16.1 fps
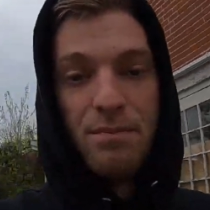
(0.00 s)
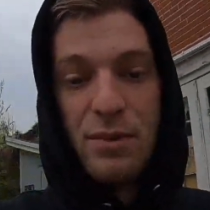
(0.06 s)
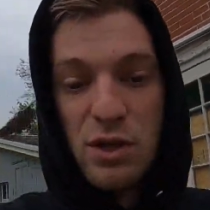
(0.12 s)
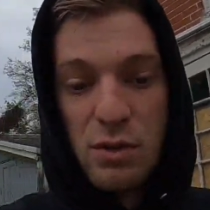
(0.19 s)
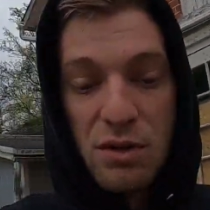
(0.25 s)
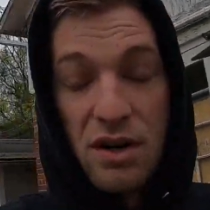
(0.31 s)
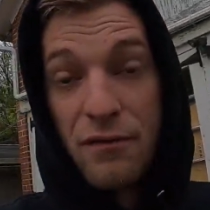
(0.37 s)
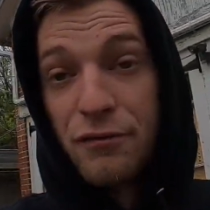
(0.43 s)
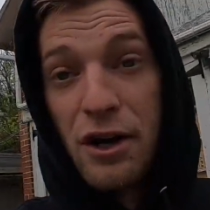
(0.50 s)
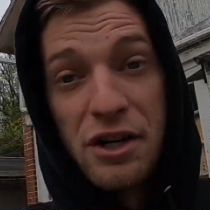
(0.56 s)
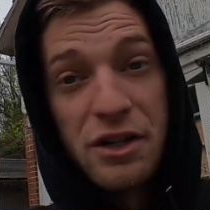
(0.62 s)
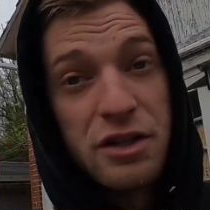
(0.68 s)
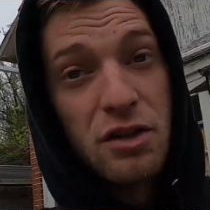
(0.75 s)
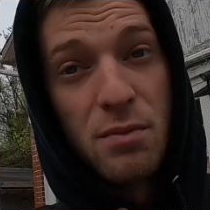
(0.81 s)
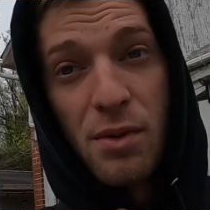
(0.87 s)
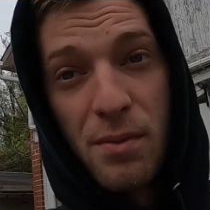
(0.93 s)
between a
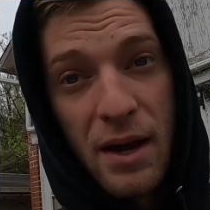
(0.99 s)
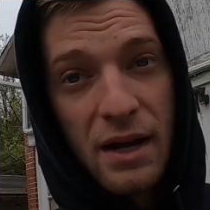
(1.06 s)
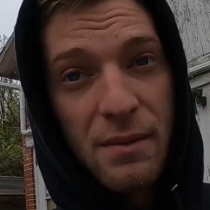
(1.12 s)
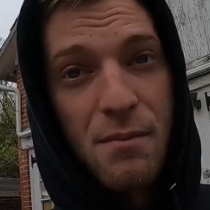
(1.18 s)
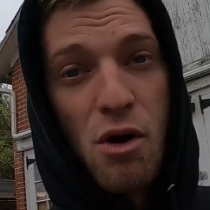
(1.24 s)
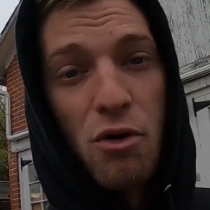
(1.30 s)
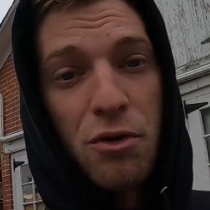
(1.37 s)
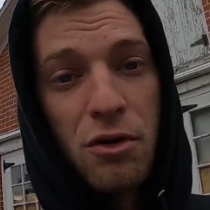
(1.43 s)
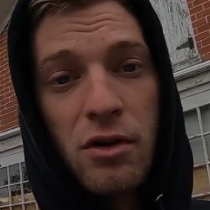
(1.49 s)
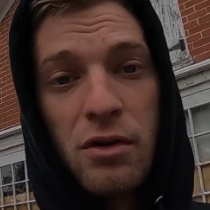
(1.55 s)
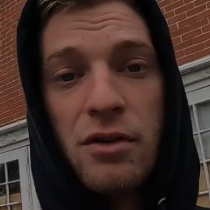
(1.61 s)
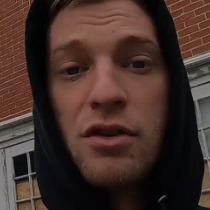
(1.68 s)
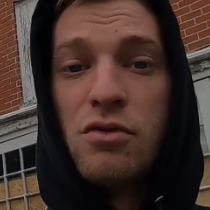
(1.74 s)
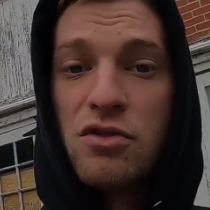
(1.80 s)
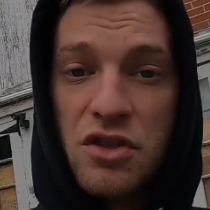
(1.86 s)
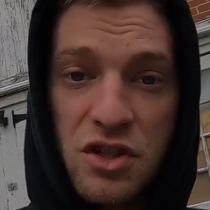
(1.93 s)
fresh Superbike motor,
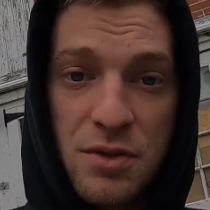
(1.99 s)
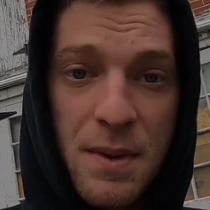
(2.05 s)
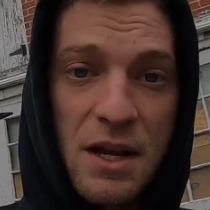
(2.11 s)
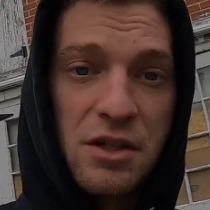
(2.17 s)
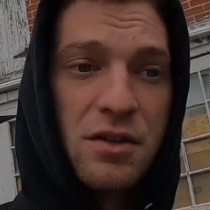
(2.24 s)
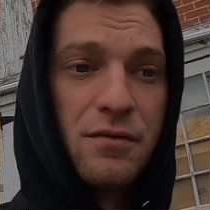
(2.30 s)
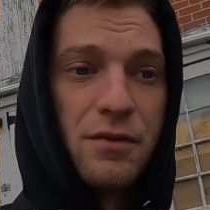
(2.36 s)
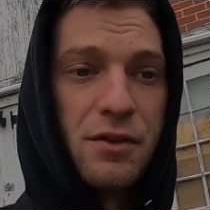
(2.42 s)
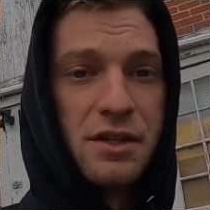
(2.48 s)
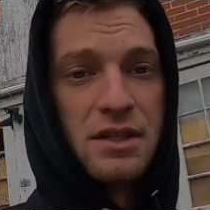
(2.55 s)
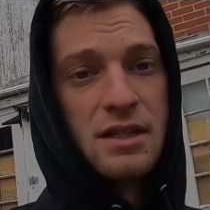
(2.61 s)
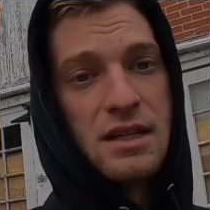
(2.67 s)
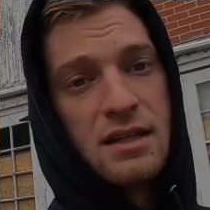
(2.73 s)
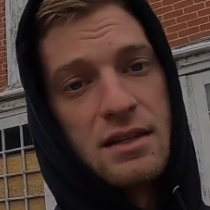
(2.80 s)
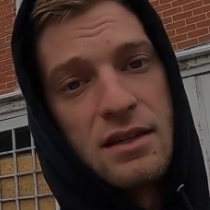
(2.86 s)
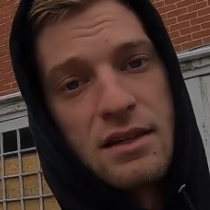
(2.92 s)
new suspension for the
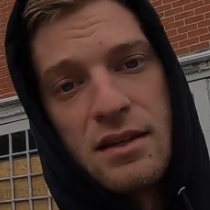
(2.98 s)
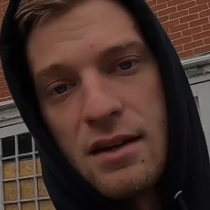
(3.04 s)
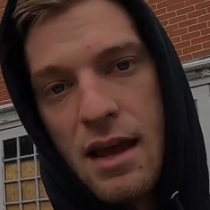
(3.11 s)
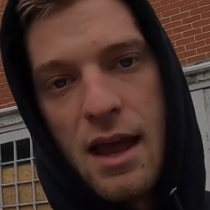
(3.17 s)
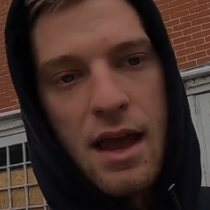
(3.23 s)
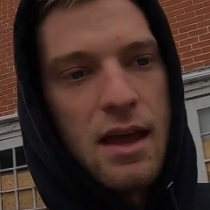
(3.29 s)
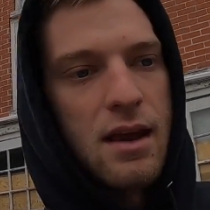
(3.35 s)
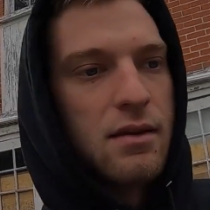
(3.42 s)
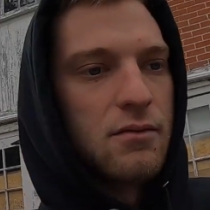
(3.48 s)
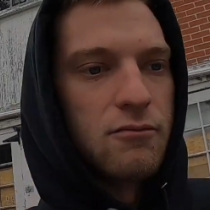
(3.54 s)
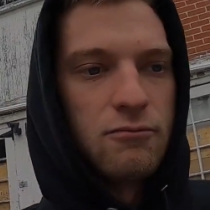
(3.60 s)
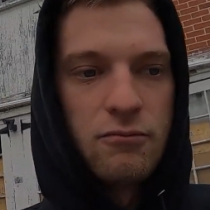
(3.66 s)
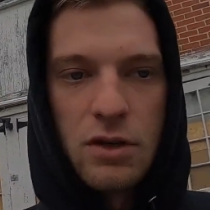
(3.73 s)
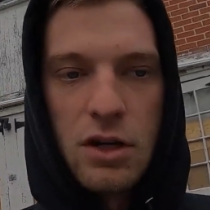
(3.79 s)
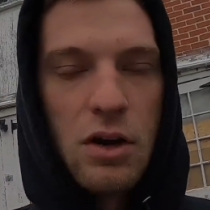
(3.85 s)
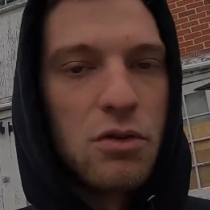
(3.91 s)
season,
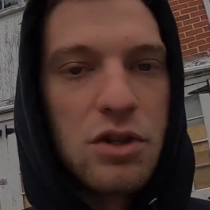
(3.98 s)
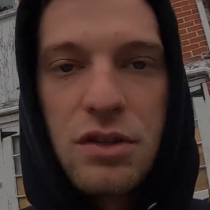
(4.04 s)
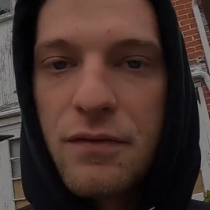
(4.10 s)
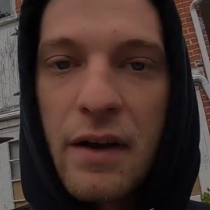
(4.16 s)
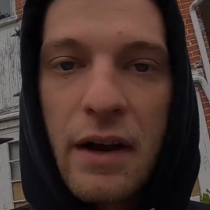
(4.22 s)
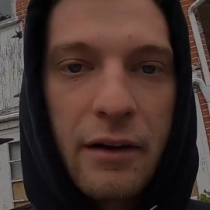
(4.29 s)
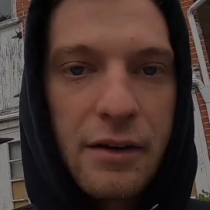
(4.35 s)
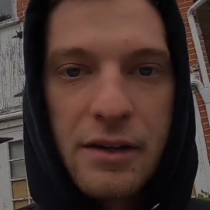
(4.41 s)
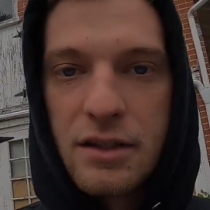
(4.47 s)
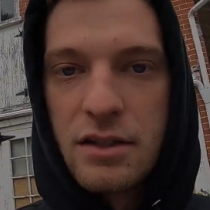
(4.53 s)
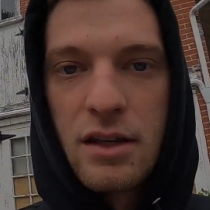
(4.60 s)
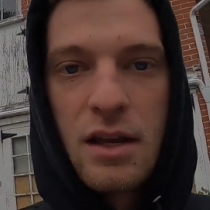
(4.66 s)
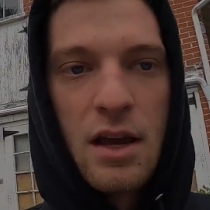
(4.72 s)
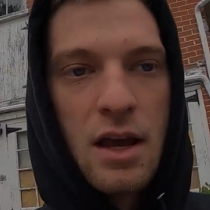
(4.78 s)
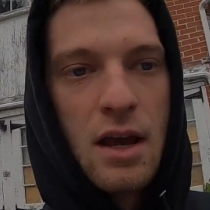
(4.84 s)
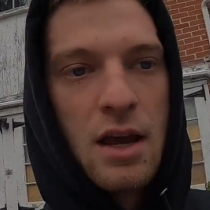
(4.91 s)
and just
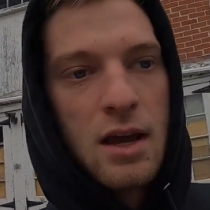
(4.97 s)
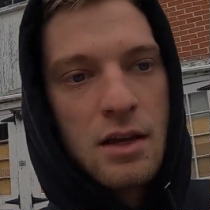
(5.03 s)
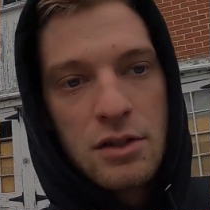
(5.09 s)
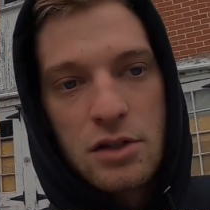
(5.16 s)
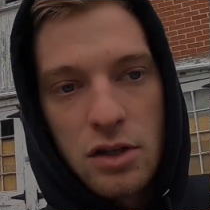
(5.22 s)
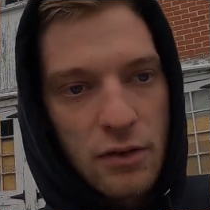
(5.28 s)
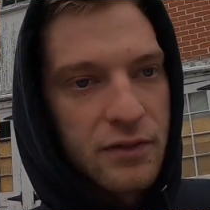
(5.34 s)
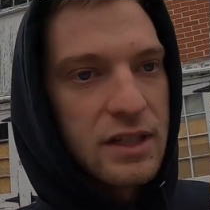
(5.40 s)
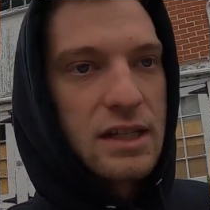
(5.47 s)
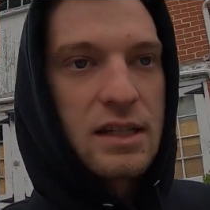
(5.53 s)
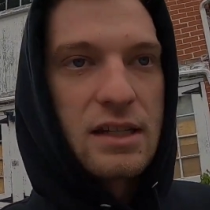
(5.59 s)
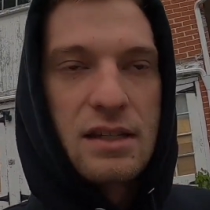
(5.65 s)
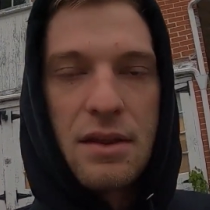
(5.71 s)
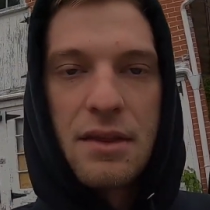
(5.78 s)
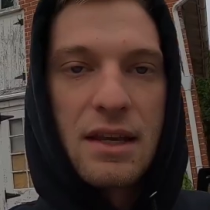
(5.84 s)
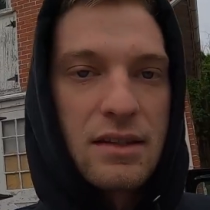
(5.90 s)
various
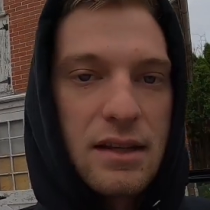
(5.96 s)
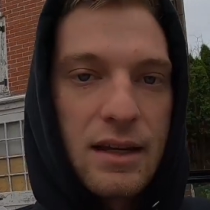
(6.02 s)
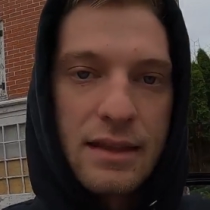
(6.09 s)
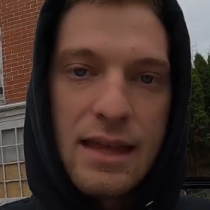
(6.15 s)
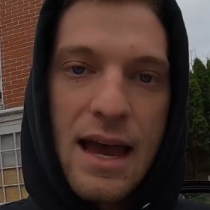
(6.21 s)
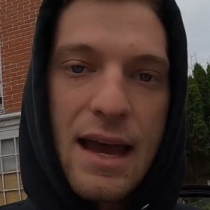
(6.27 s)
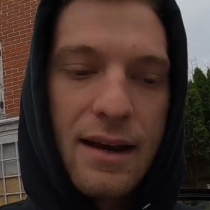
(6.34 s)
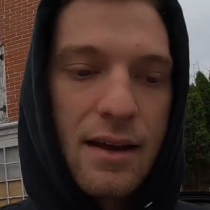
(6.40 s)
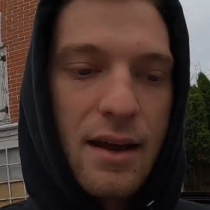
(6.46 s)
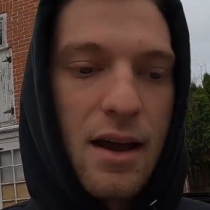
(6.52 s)
services and things like that.